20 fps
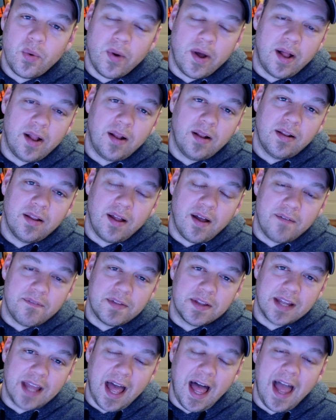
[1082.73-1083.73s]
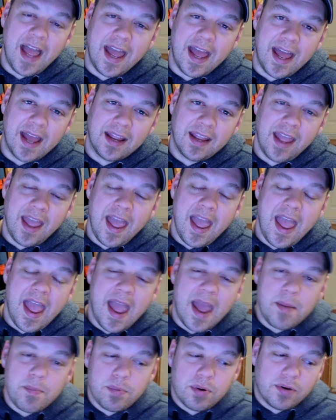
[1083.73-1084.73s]
well of the kayak
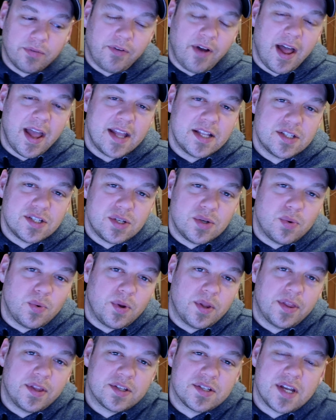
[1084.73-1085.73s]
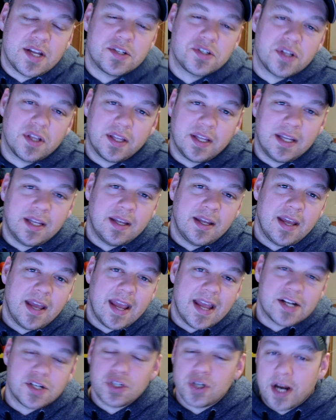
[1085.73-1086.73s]
and provides you with essentially
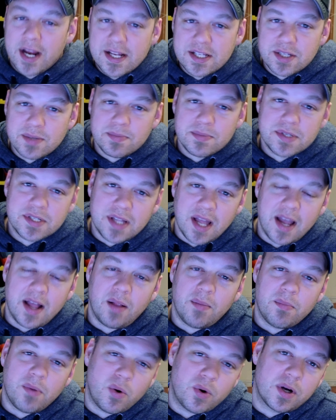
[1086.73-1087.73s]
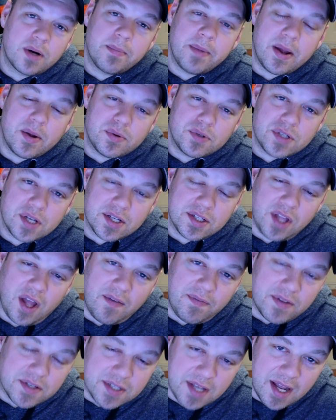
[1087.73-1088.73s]
a transom style motor mount just
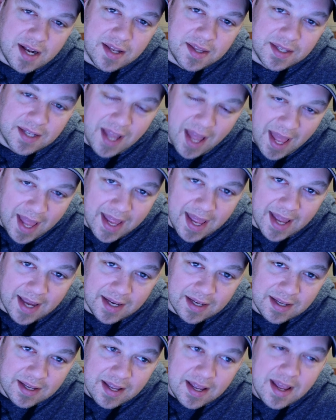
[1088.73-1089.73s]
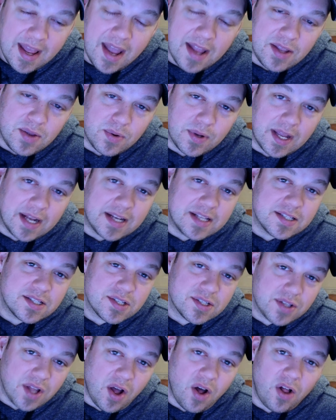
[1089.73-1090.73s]
off the side of the kayak. And you can
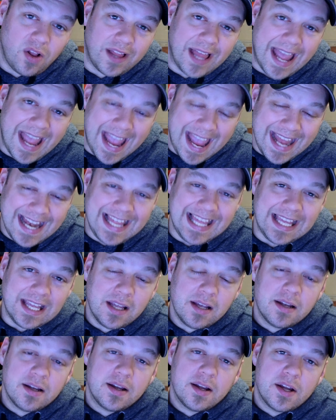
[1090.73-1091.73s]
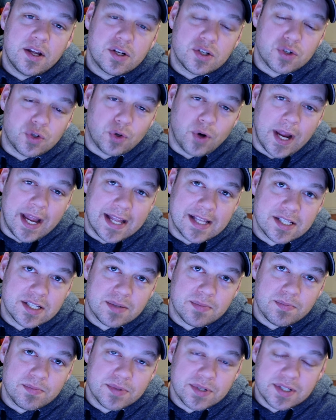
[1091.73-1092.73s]
install any
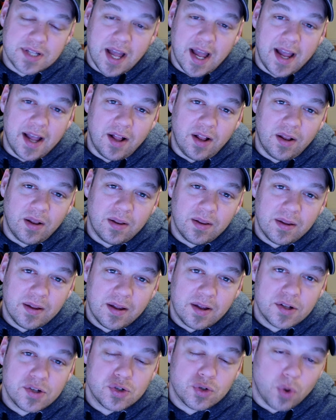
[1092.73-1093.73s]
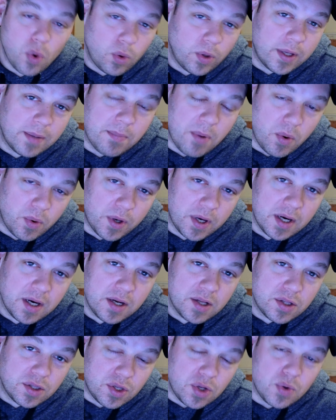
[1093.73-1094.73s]
transom style trolling motor
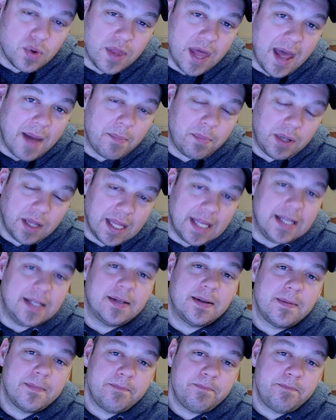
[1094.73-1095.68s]
to that plate,